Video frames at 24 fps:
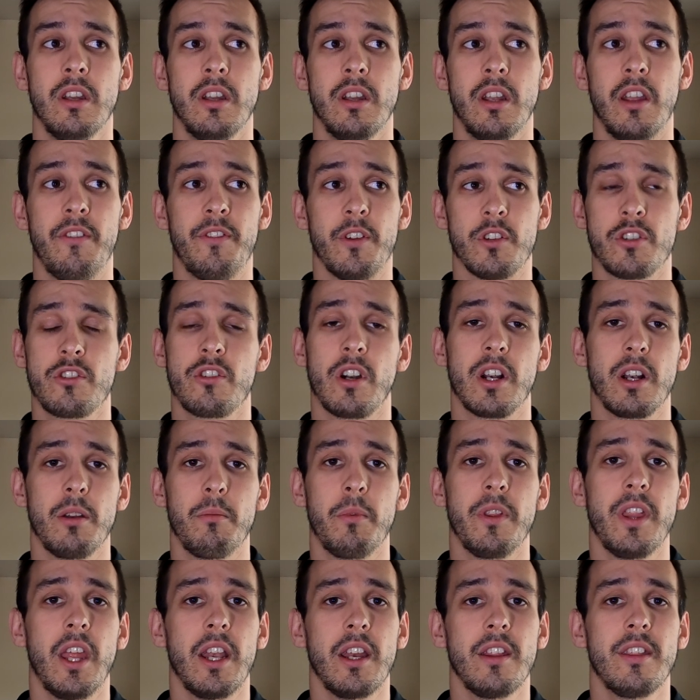if you're struggling
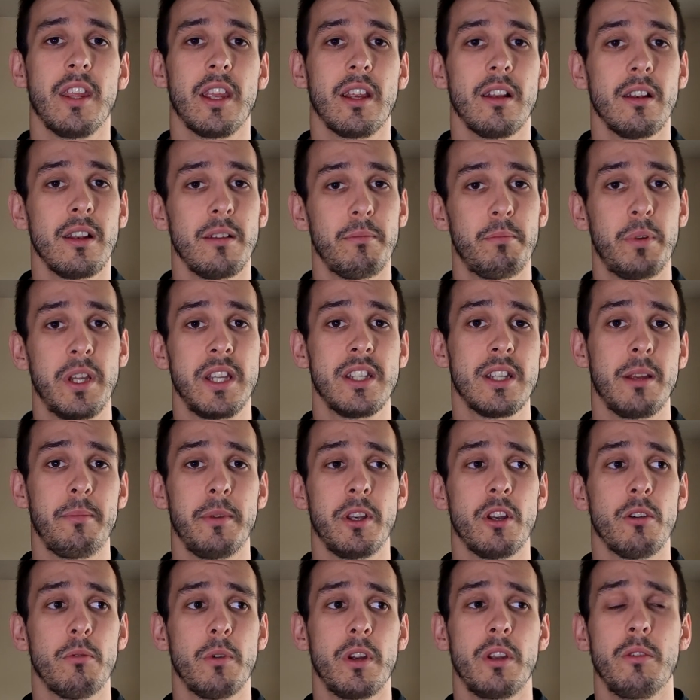with anything, please let me
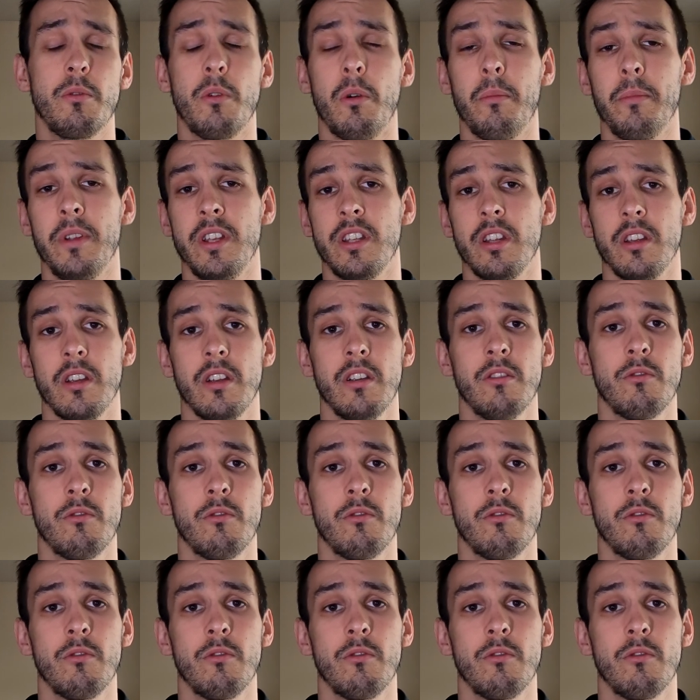know what you want me to